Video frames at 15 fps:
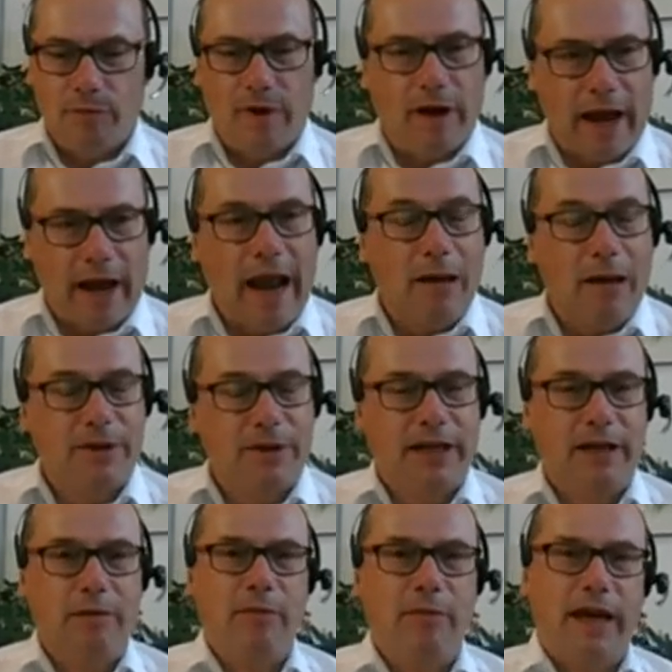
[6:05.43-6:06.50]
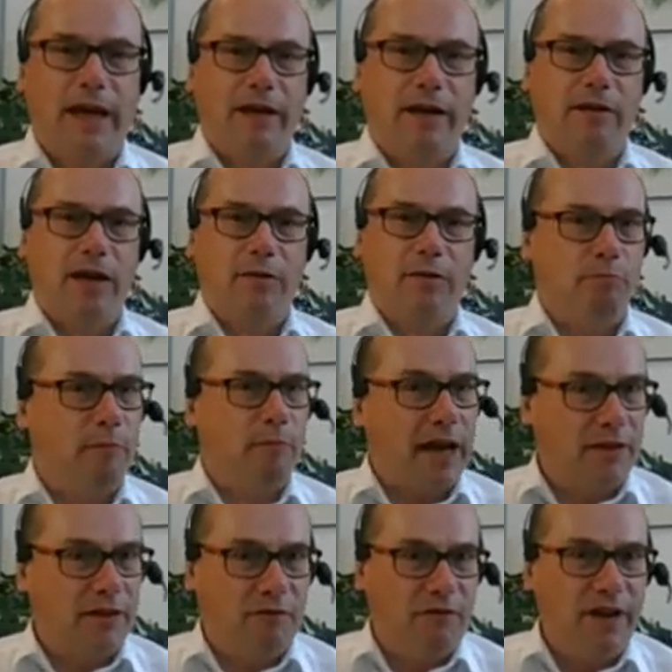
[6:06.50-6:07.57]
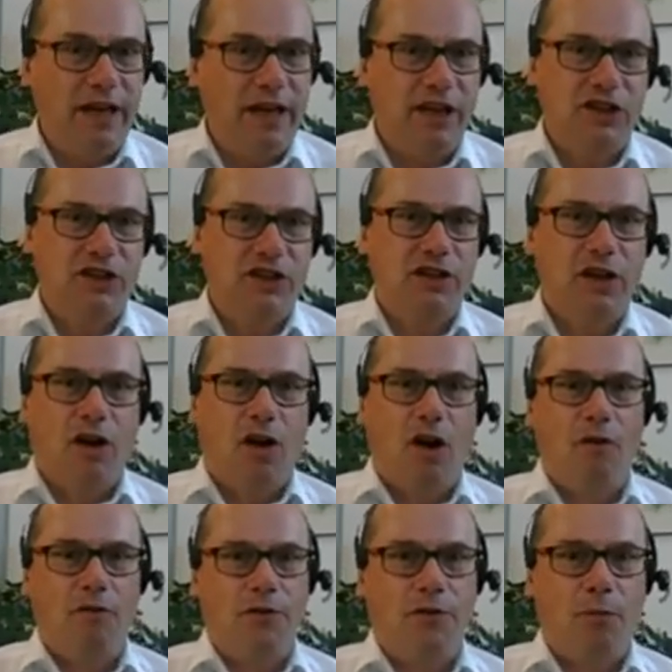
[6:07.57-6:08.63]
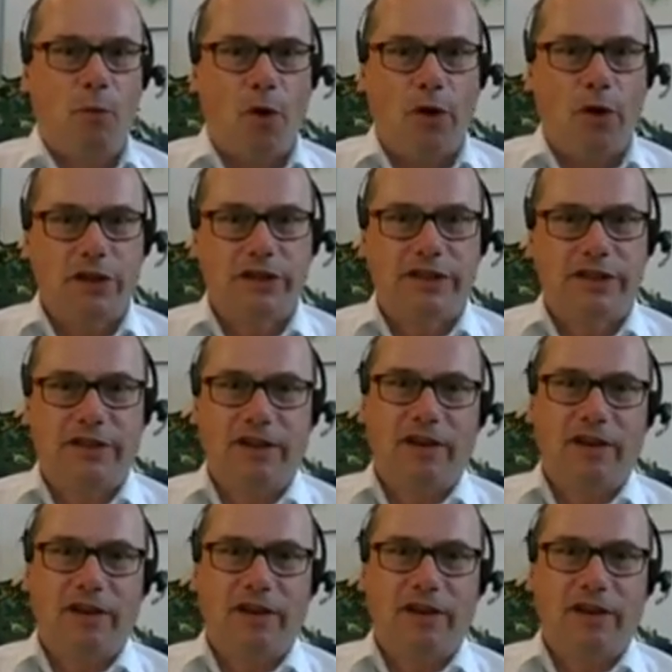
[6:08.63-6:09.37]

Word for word: helped him and made the finish of the works.